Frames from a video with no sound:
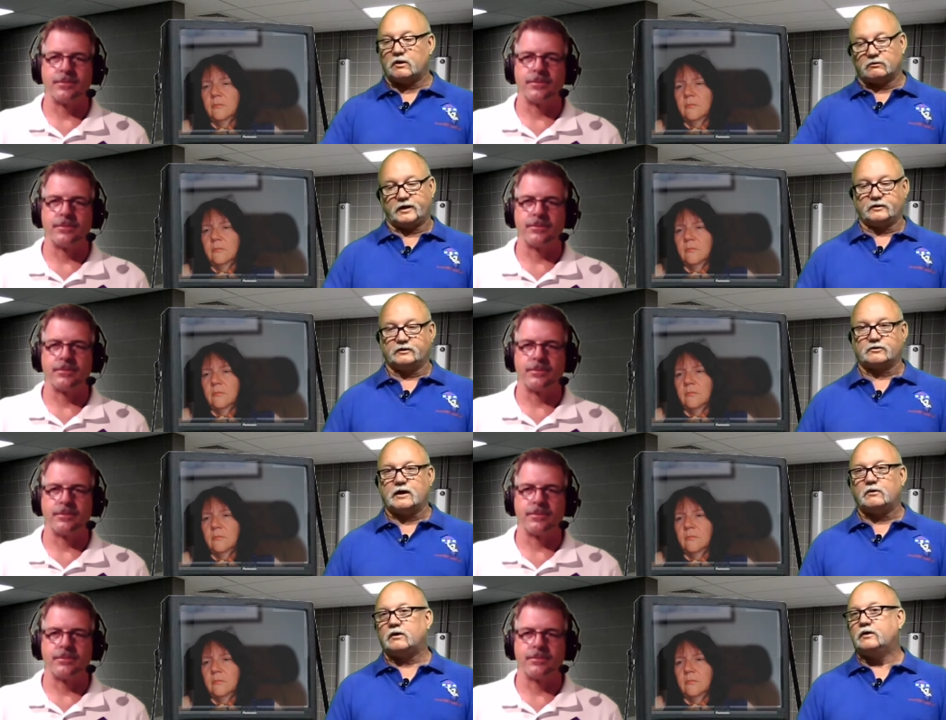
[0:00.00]
Speaker 1: drywall, regular
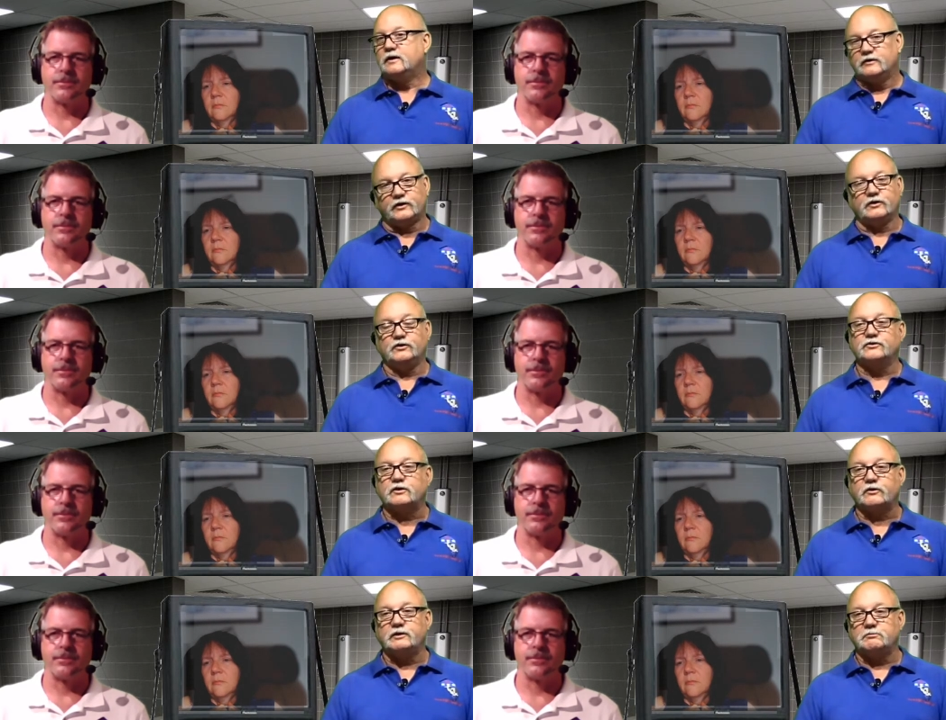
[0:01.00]
drywall. You can
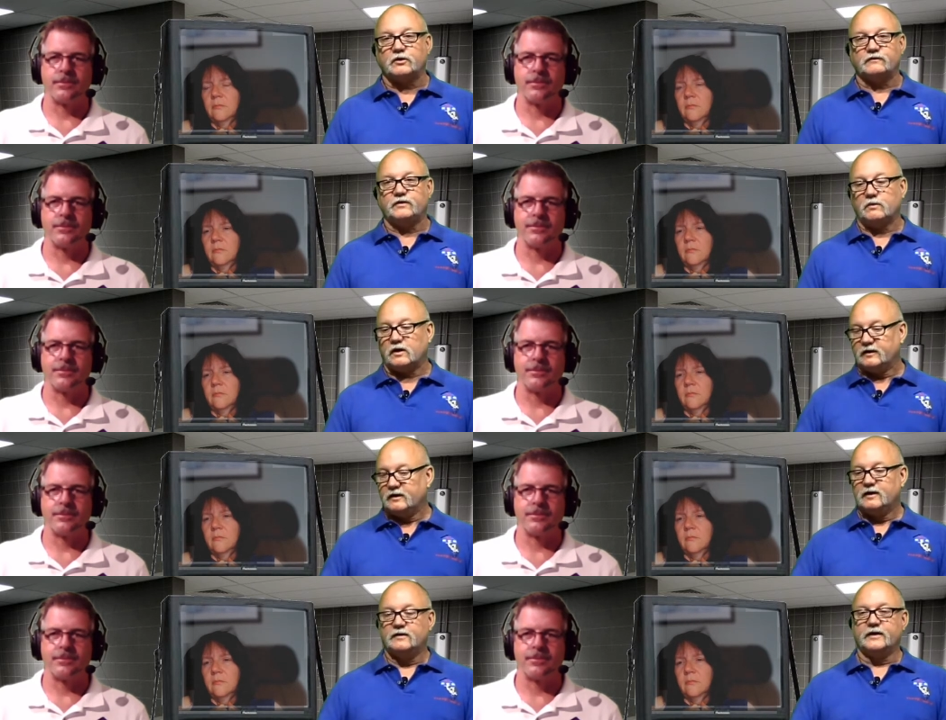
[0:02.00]
use the green board if you want.